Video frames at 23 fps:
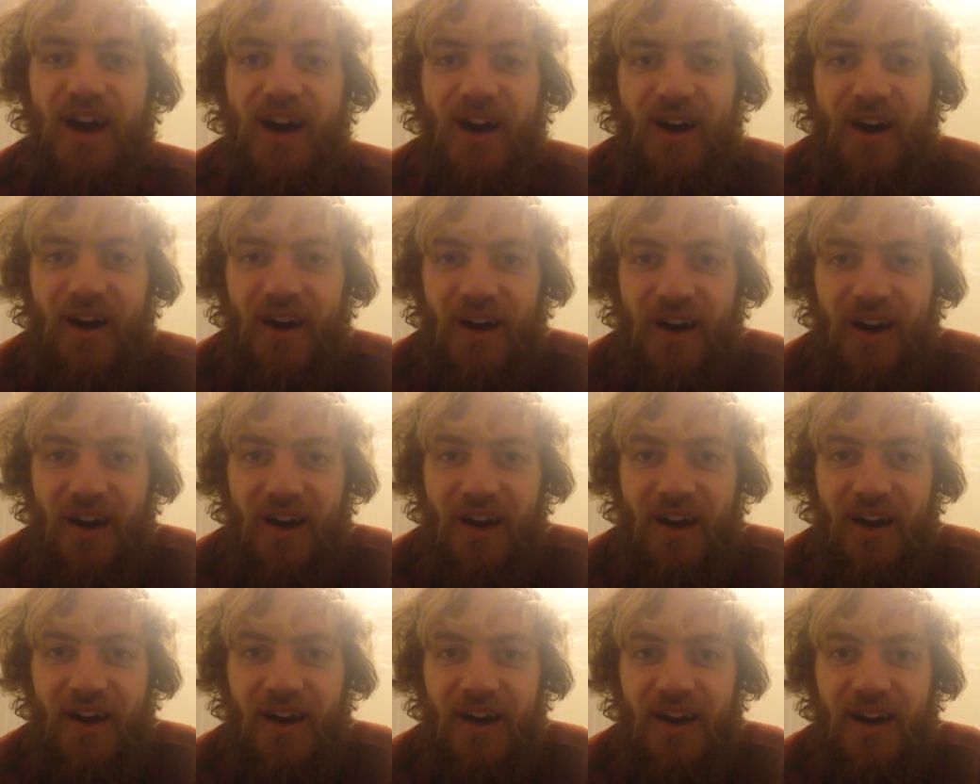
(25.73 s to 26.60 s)

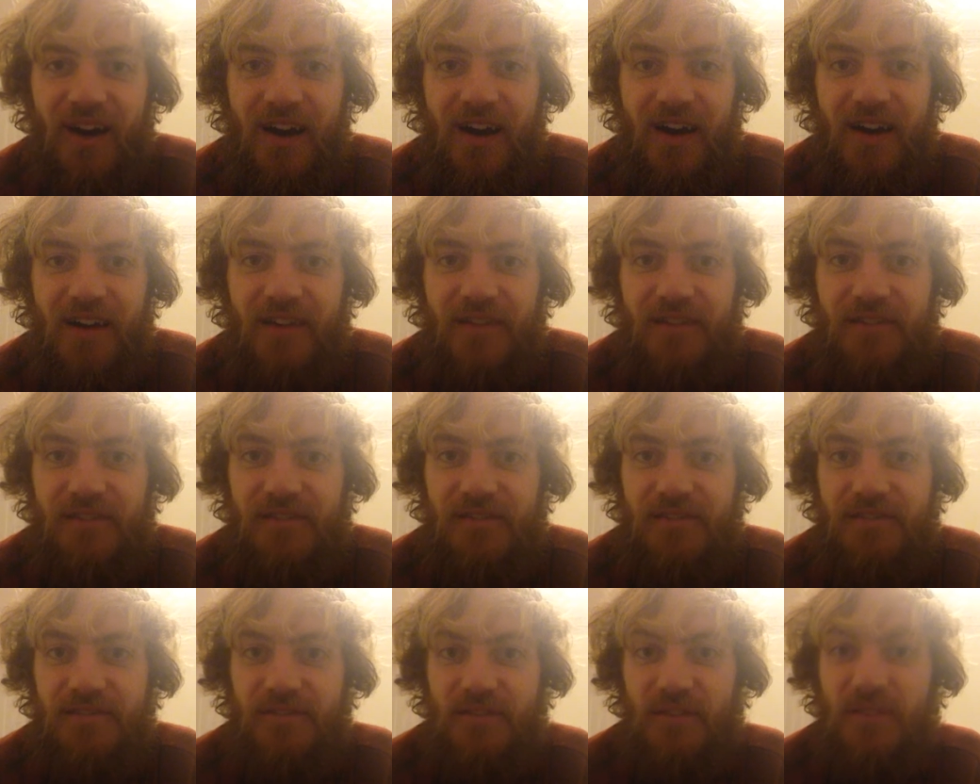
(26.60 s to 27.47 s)
are
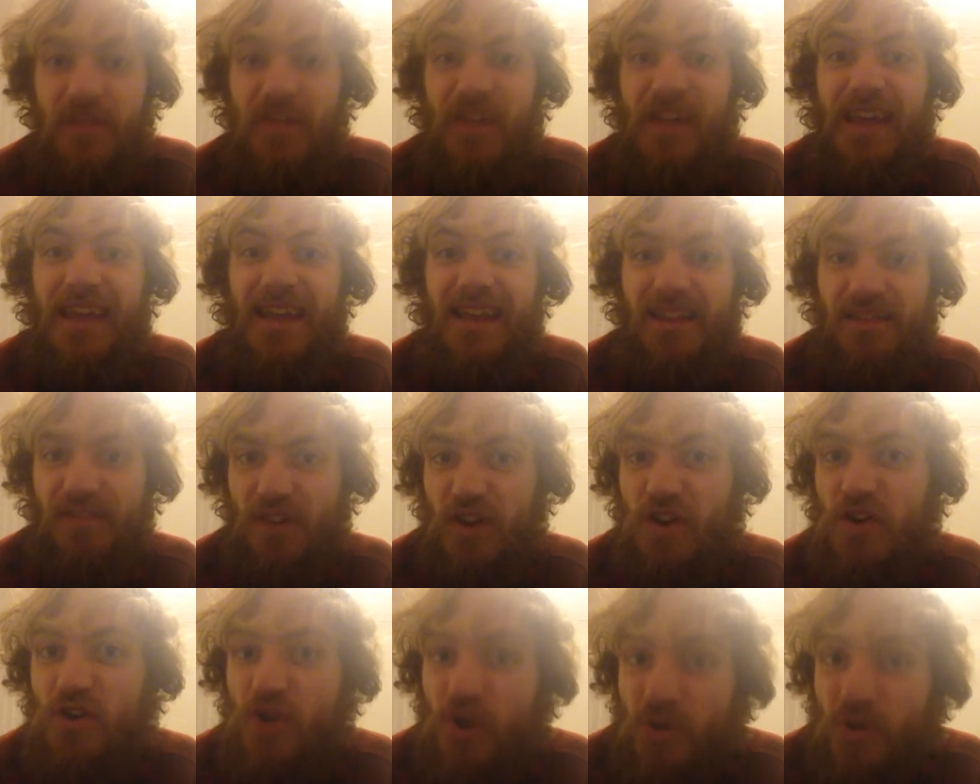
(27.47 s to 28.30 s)
the things that